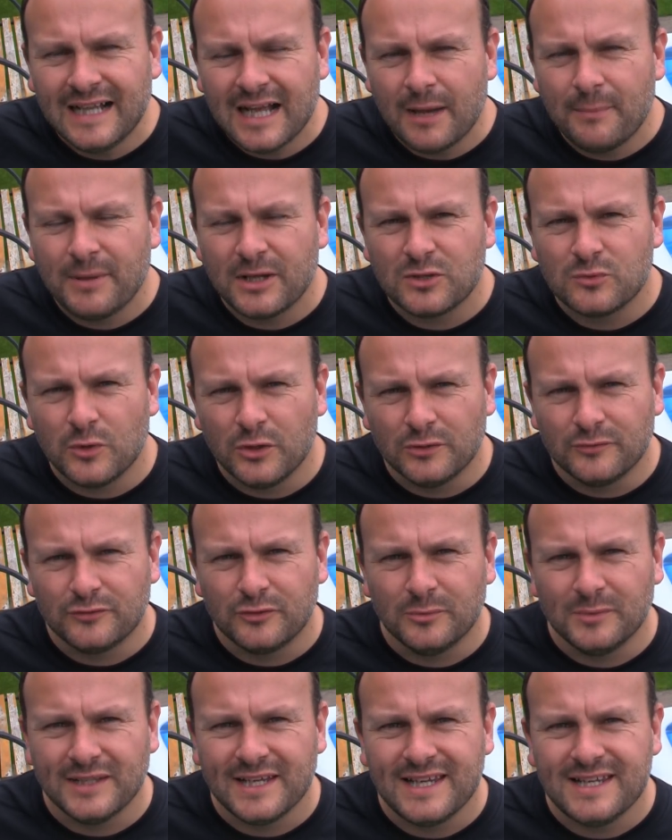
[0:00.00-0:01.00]
I picked one up
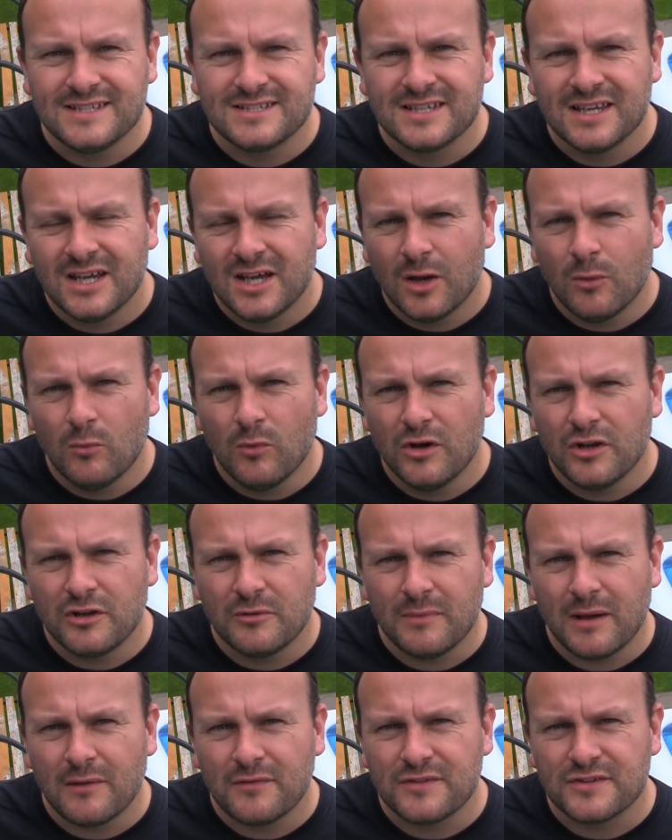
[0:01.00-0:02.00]
from Leeds, and word
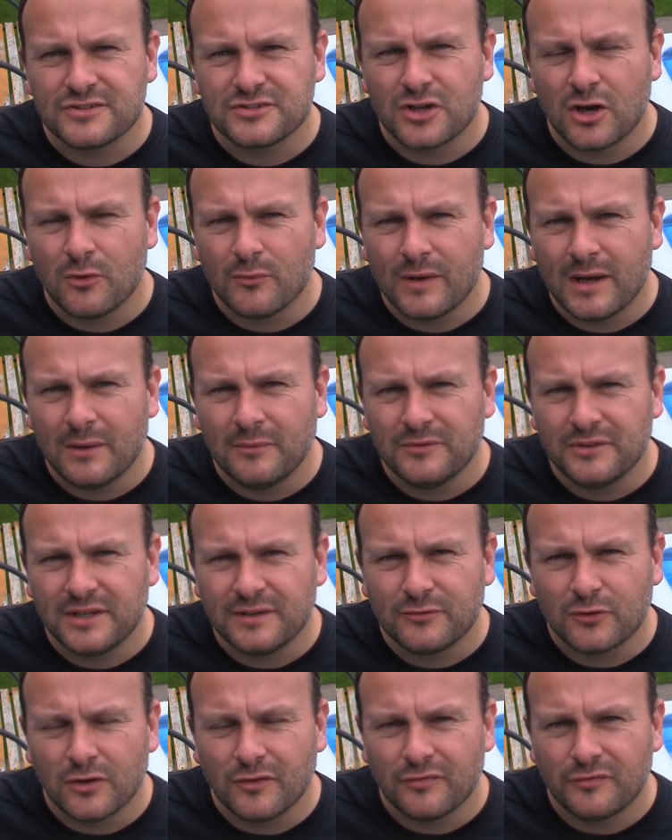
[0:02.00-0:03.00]
of mouth has got round,
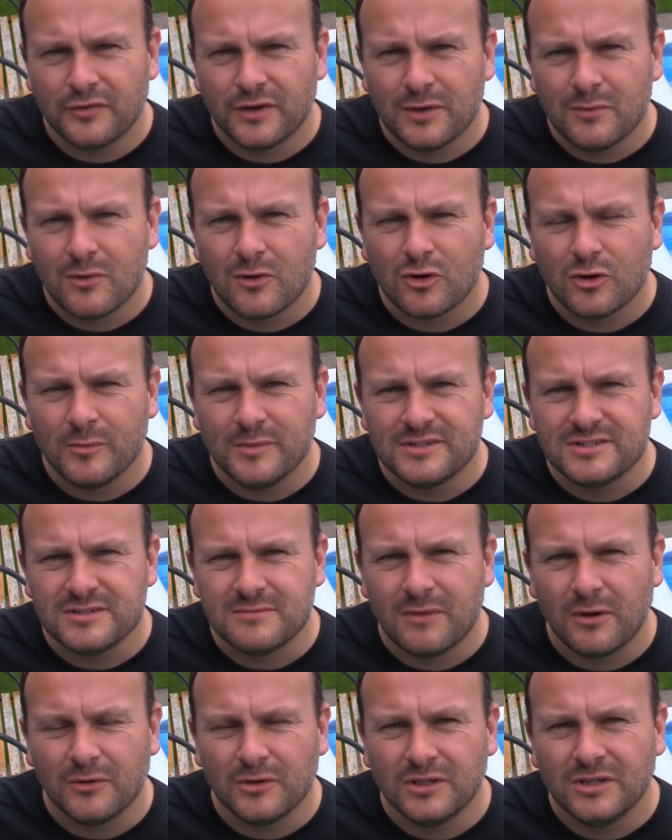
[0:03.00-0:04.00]
and I've got a free one coming
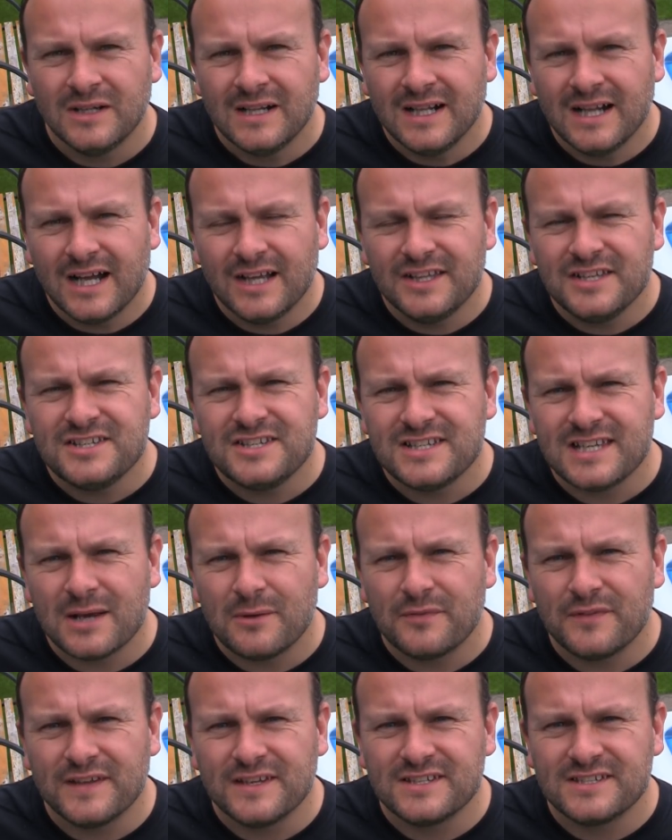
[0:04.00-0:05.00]
tomorrow. And this is
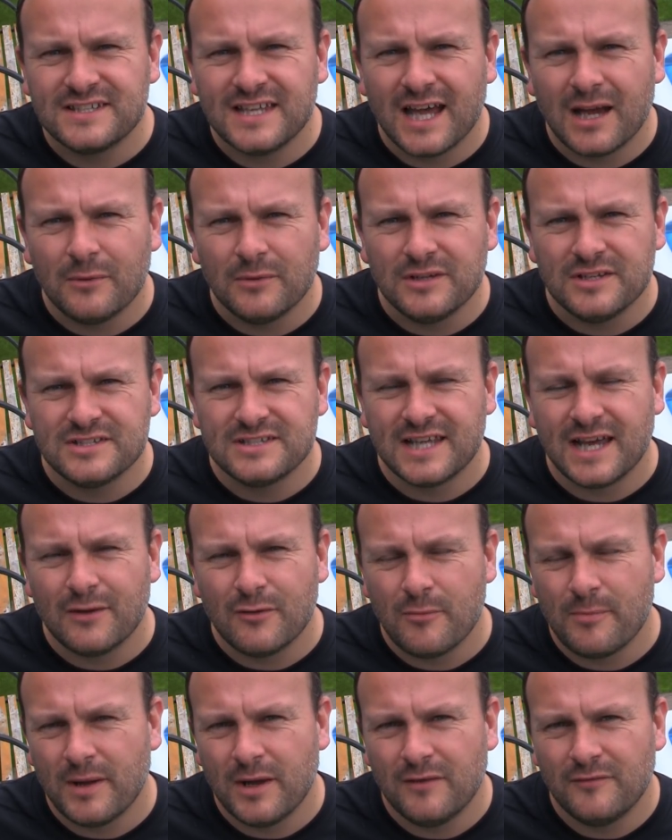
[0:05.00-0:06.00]
how things start when you
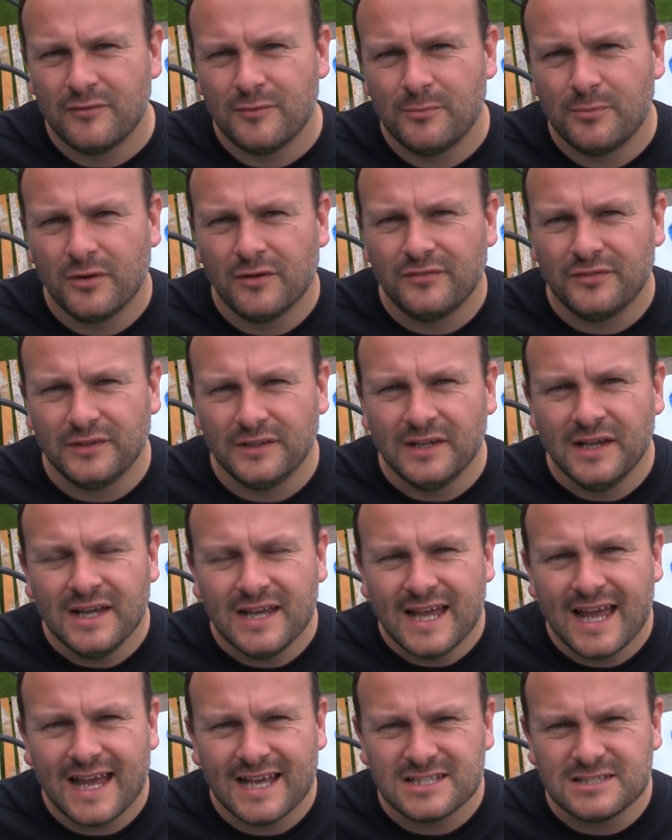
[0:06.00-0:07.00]
start repairing for profit.
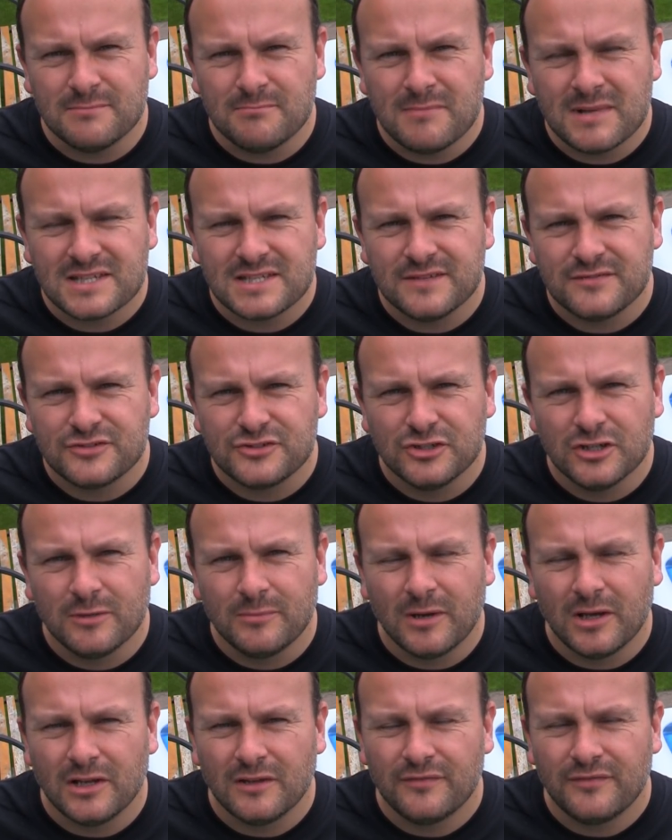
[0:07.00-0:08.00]
It has a massive
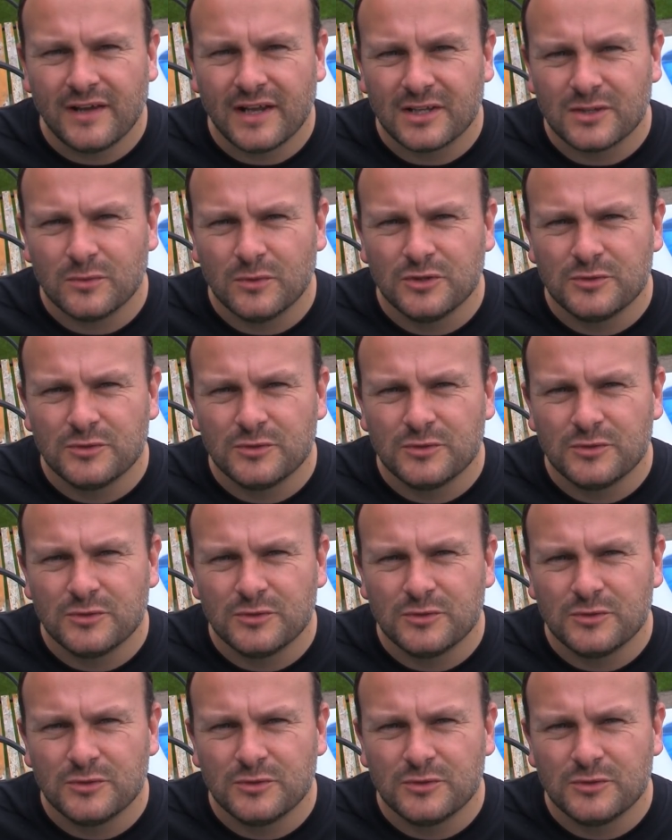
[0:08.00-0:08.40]
snowball effect.